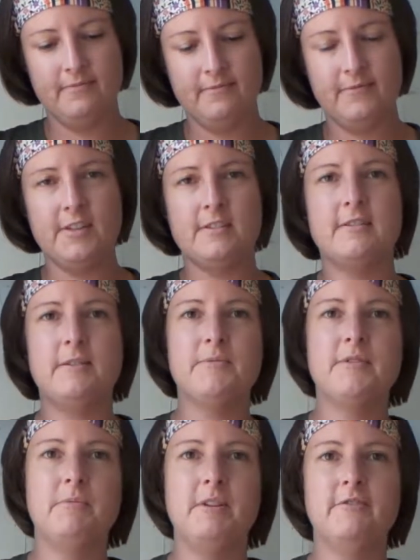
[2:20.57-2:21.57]
this
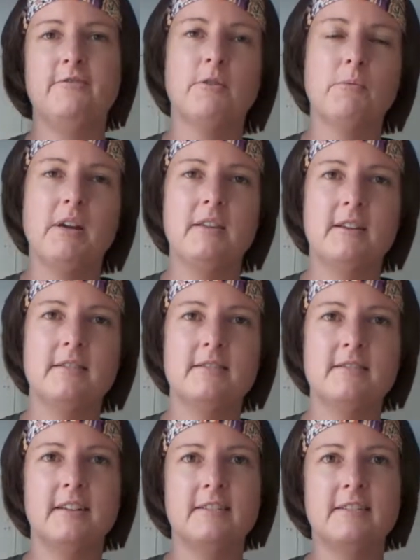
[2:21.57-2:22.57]
seems to be the format
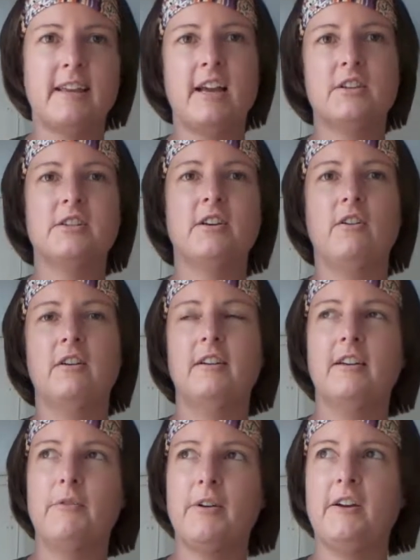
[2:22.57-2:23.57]
that's catching on,
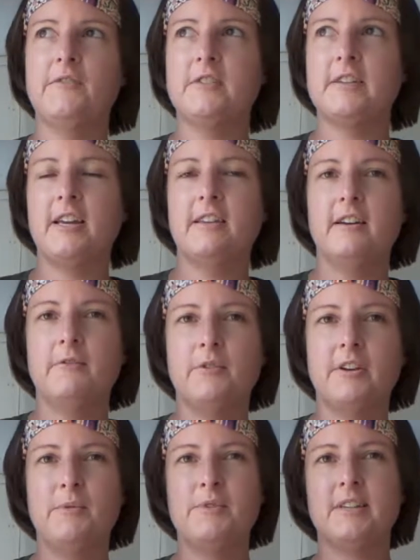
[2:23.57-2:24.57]
and I would have to say that when
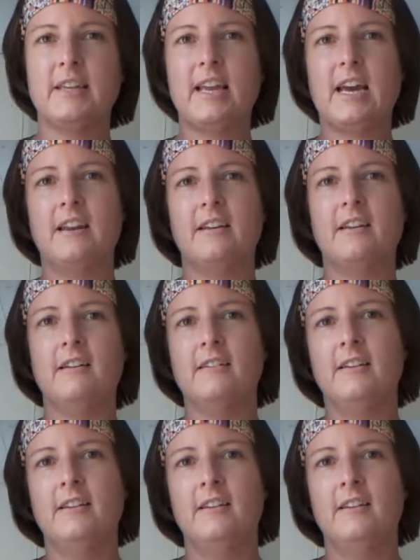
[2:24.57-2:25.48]
I was in Canada,